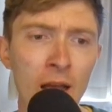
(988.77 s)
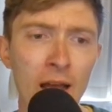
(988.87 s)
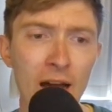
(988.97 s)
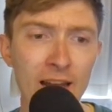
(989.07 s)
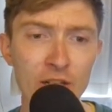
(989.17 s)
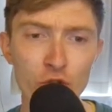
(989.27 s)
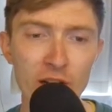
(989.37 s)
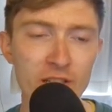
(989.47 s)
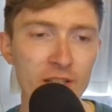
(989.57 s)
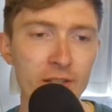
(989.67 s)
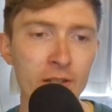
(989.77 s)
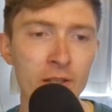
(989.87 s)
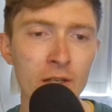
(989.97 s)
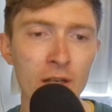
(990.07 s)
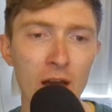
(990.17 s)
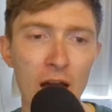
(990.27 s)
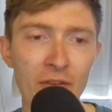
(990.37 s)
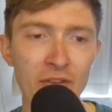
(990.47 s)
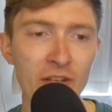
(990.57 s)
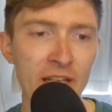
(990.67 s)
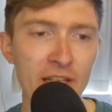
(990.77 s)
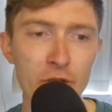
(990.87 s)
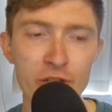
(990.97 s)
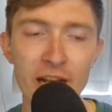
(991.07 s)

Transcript: I like Trentin. I think that he usually